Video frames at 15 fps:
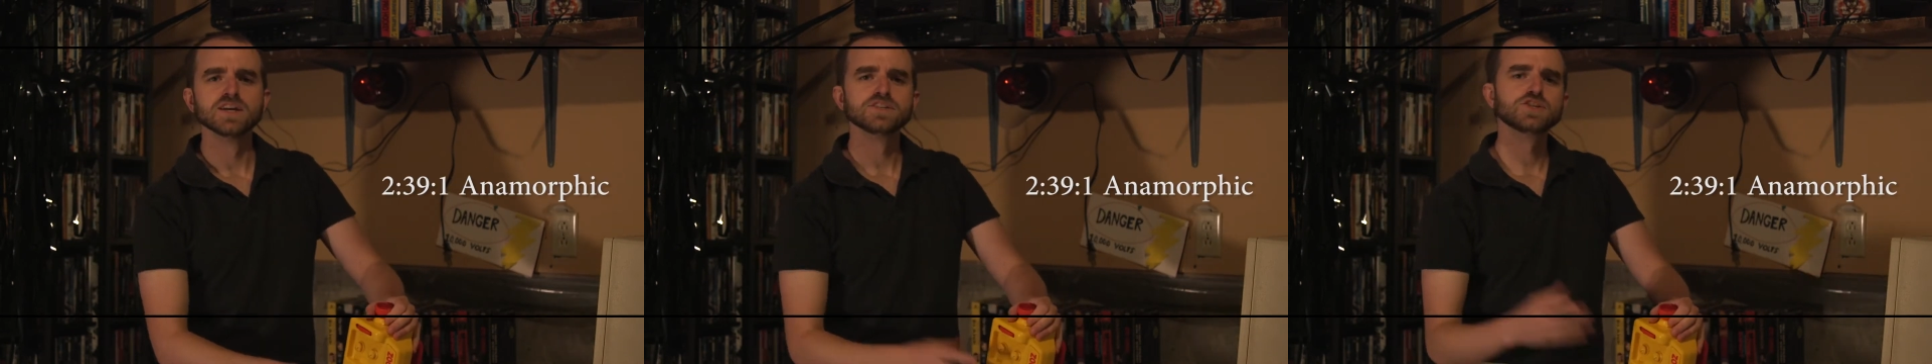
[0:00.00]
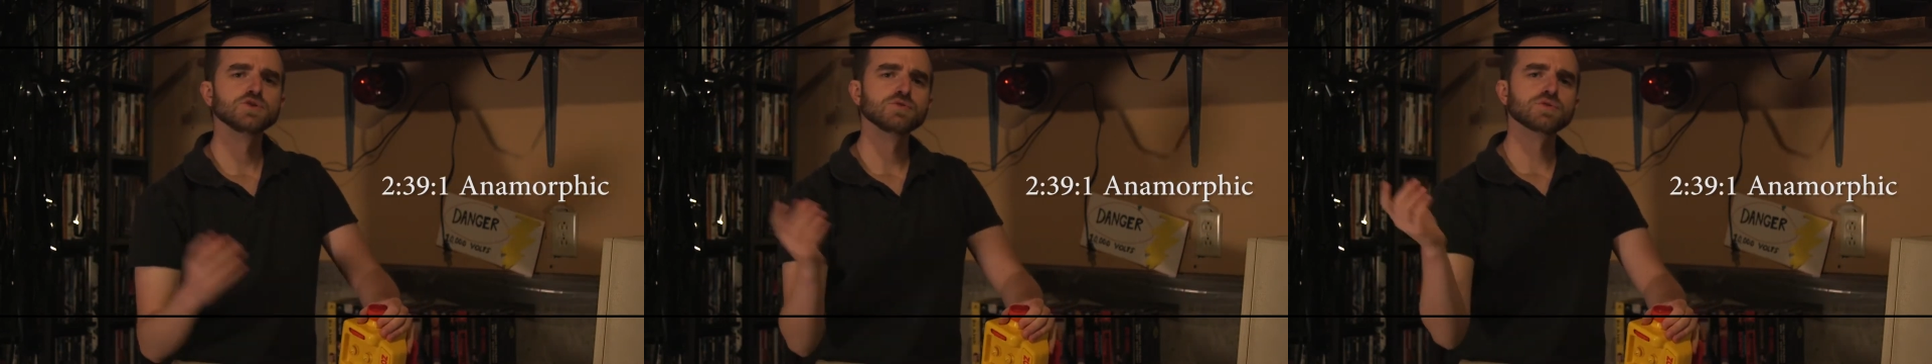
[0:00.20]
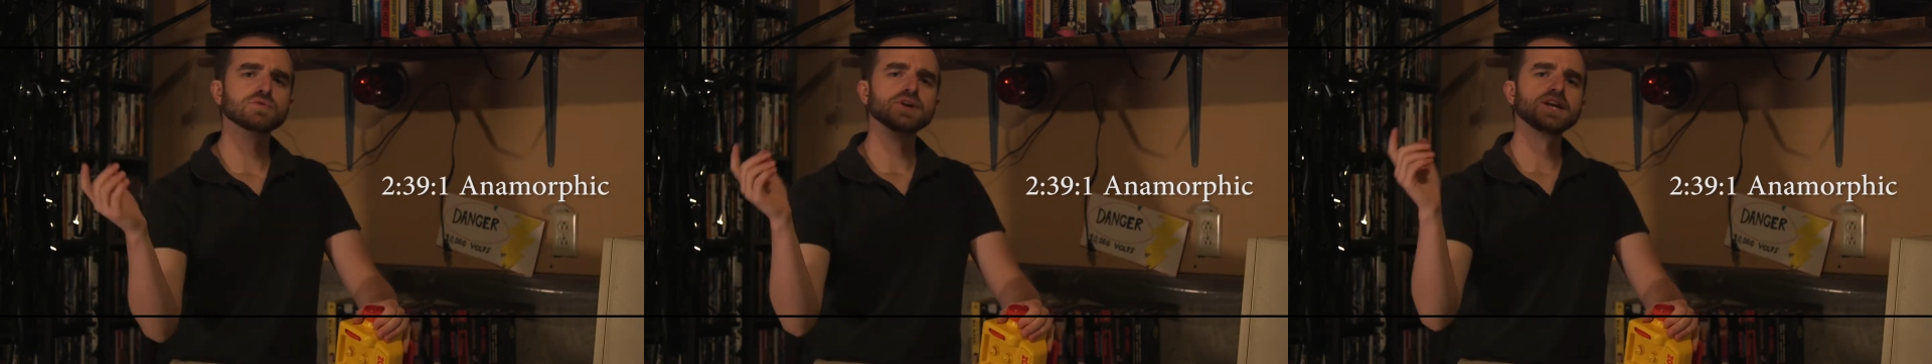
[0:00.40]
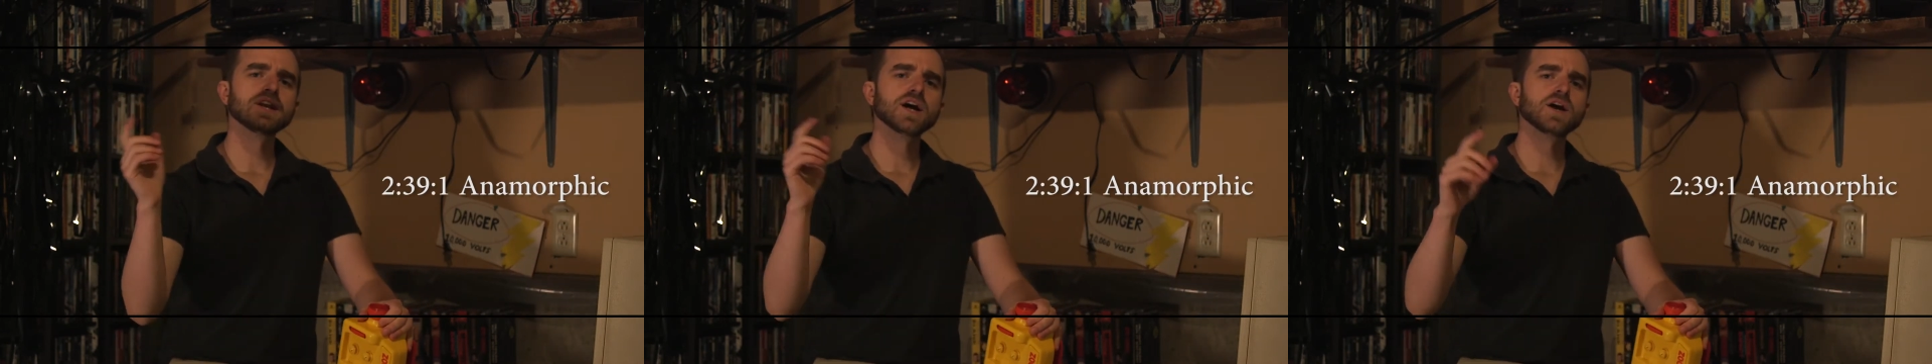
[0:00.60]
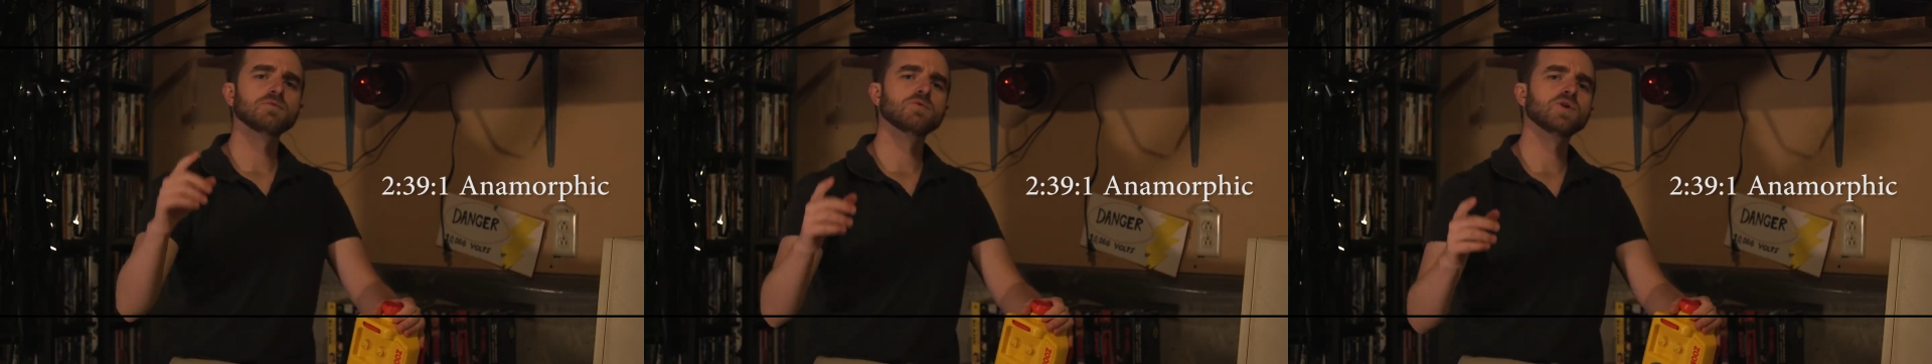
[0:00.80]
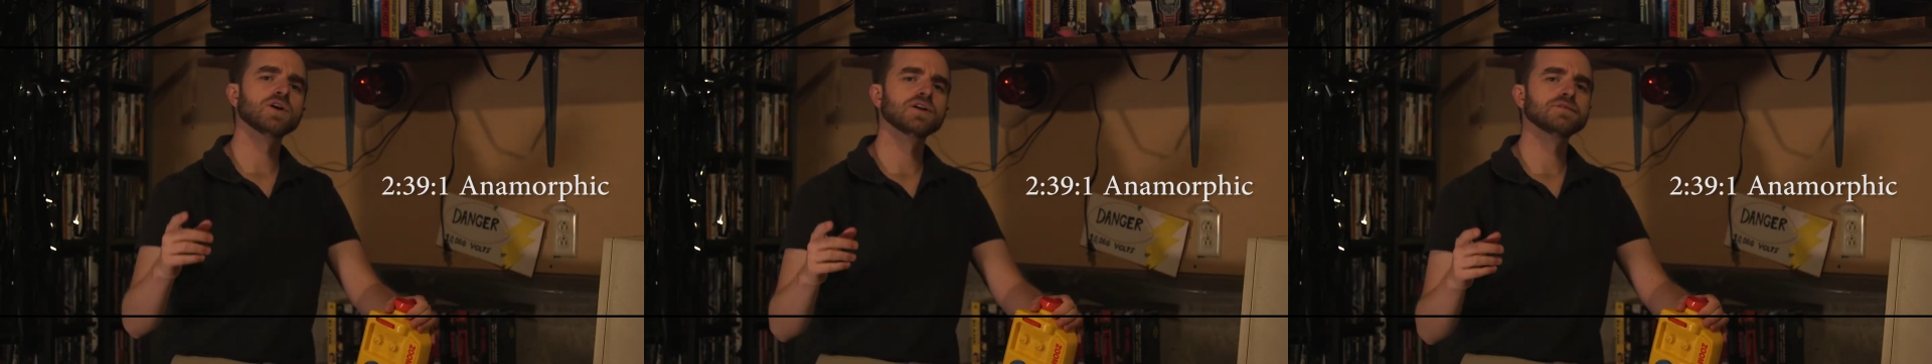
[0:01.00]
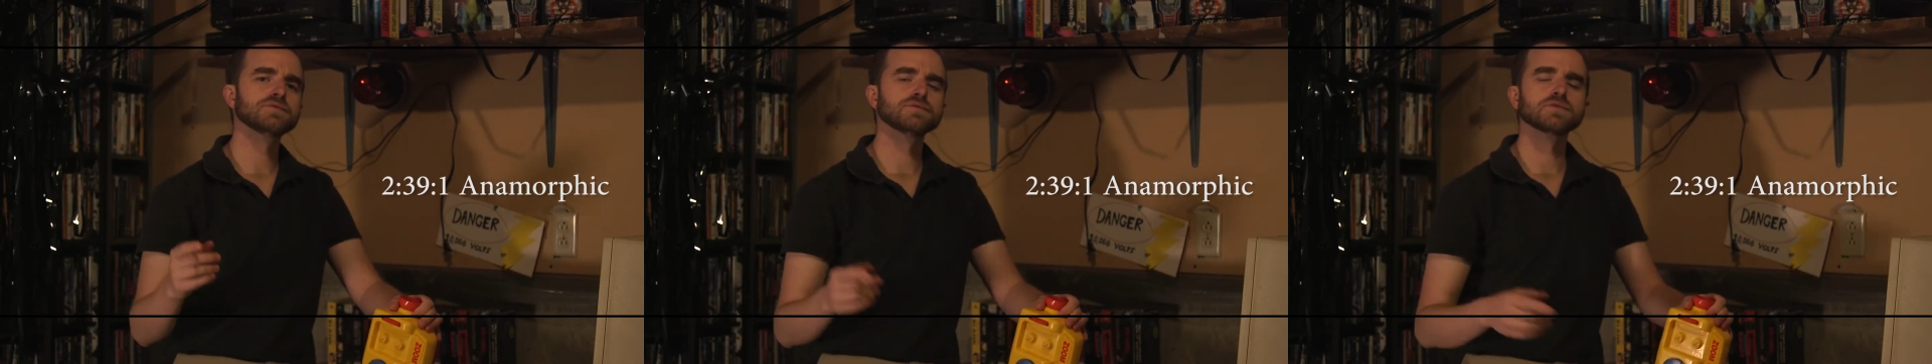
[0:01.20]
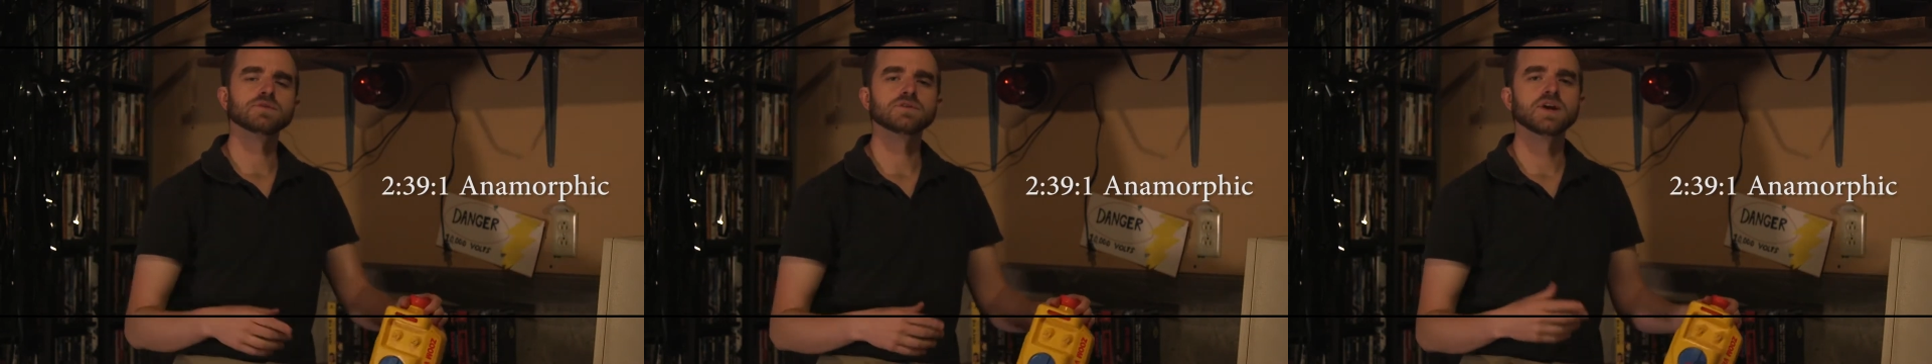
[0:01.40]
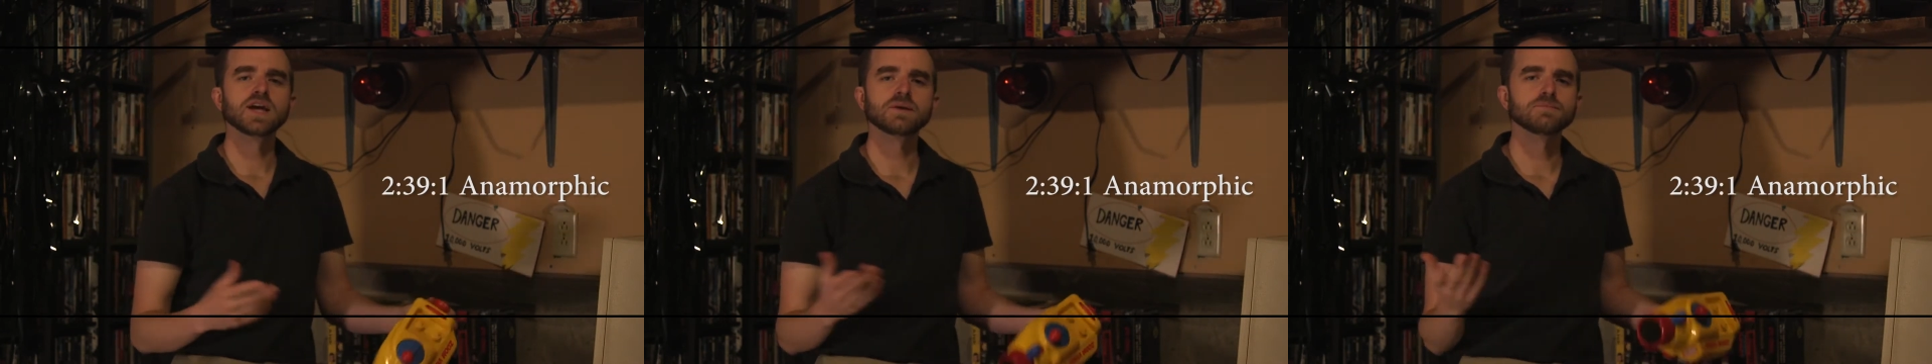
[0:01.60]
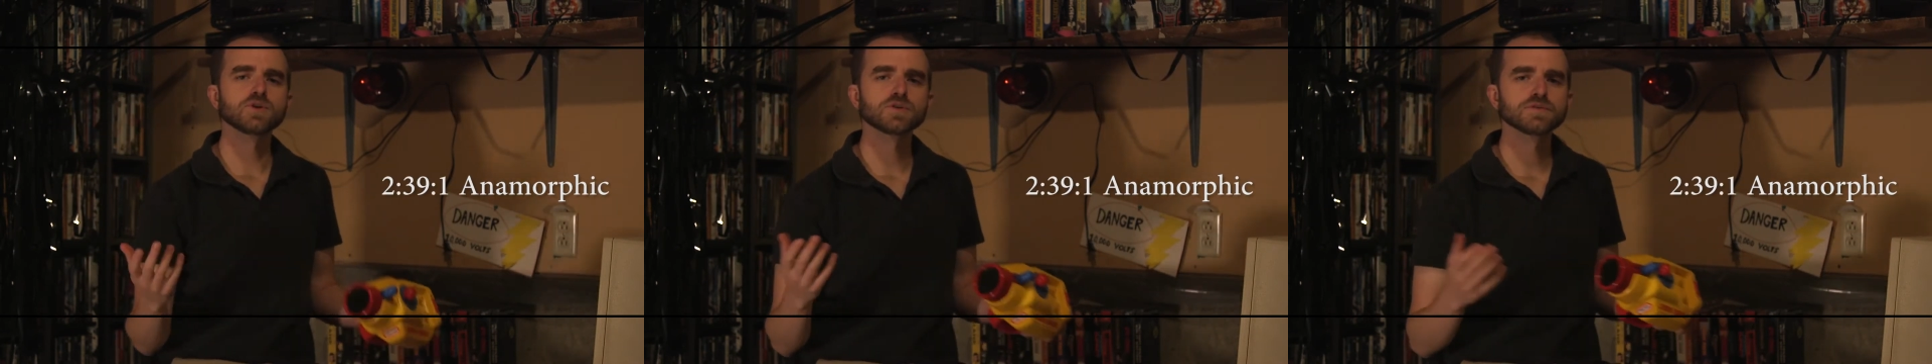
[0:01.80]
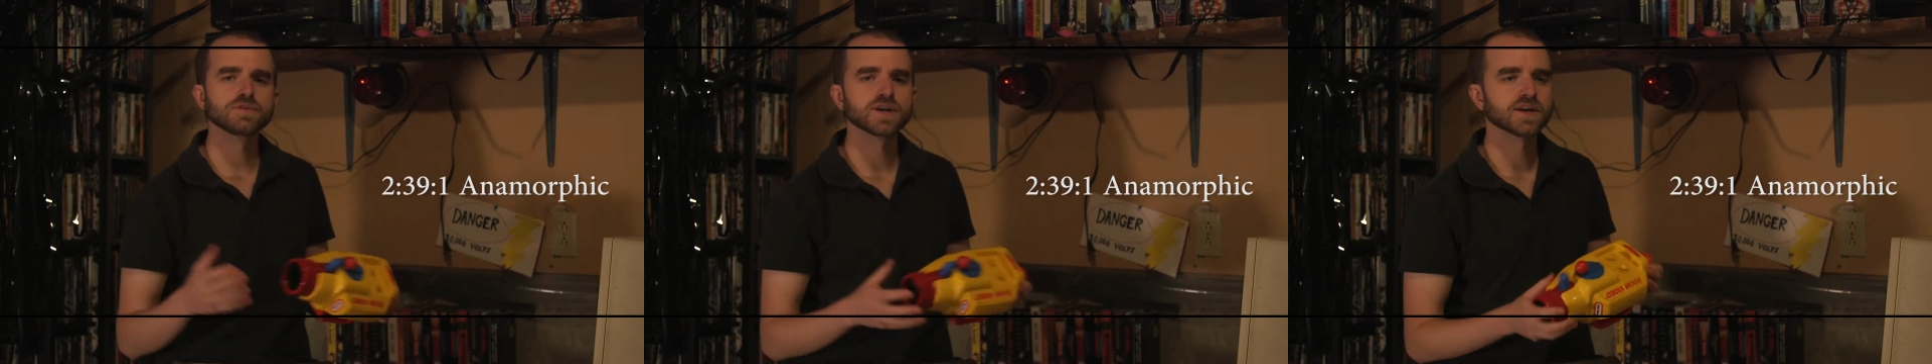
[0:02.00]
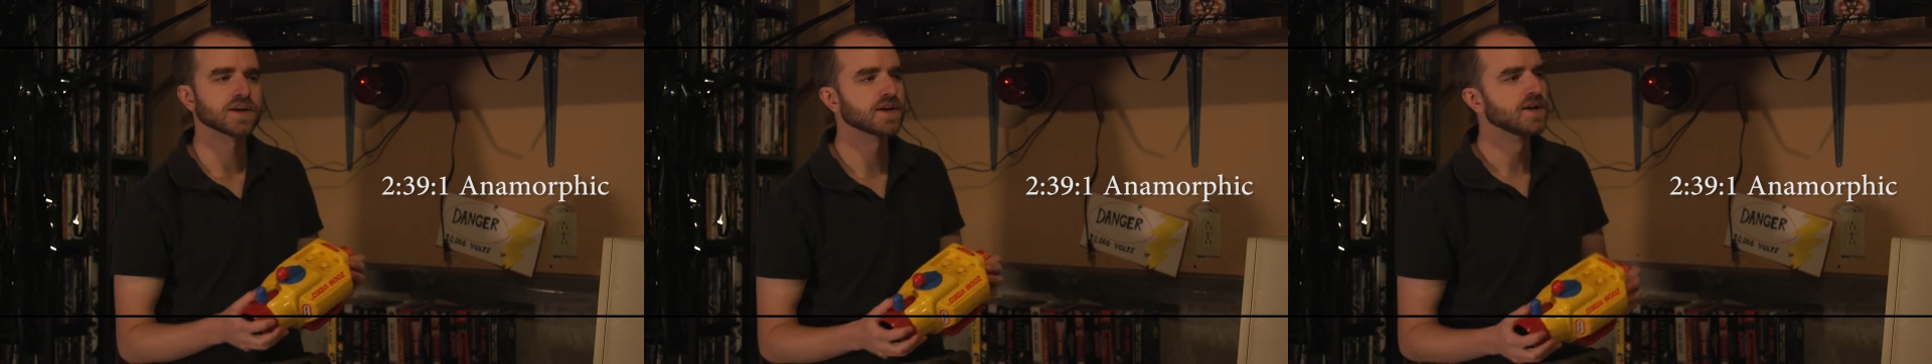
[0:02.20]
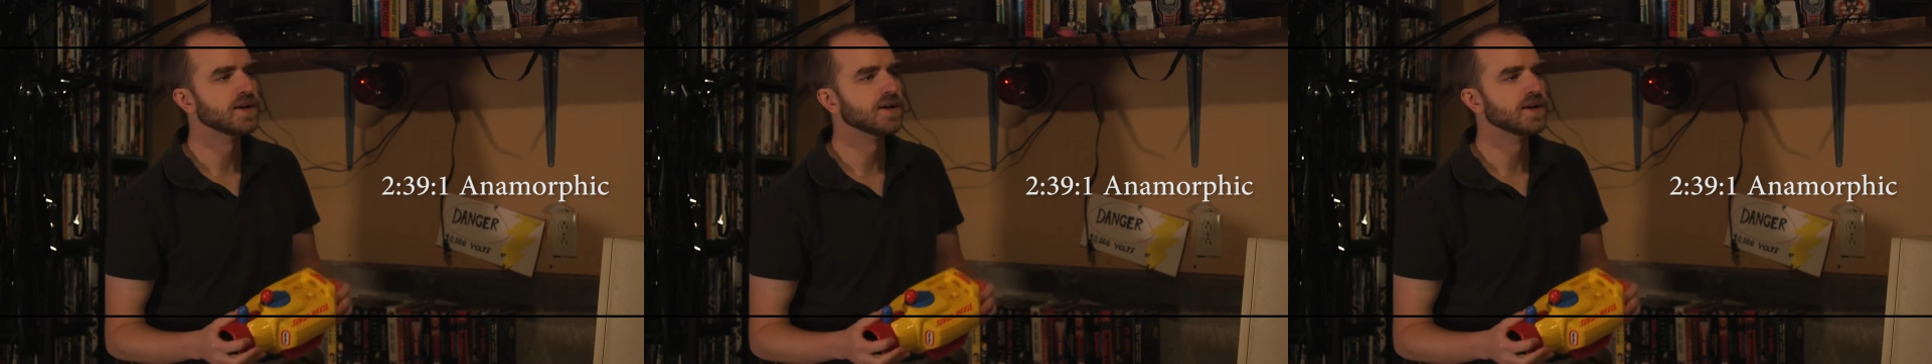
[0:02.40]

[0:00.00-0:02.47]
2391 for anamorphic.